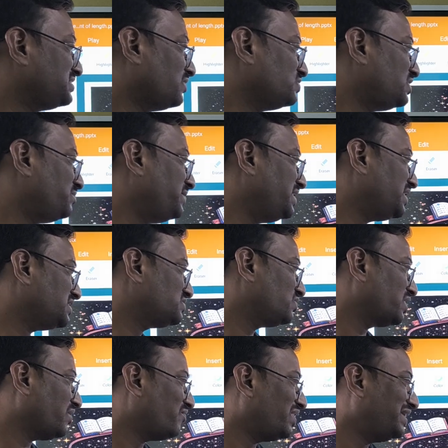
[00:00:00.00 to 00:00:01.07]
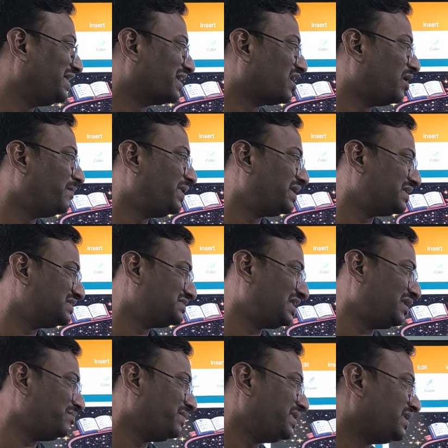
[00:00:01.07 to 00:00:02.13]
is 1000 meters, okay, 1 decameter is
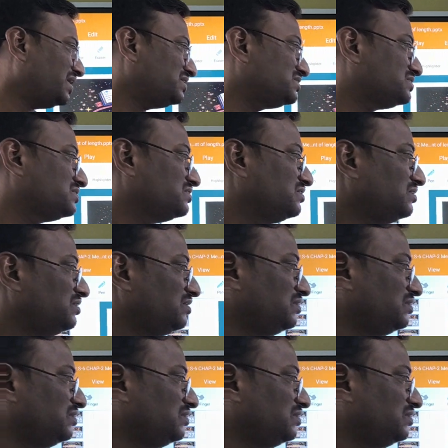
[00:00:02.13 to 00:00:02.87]
10 meters,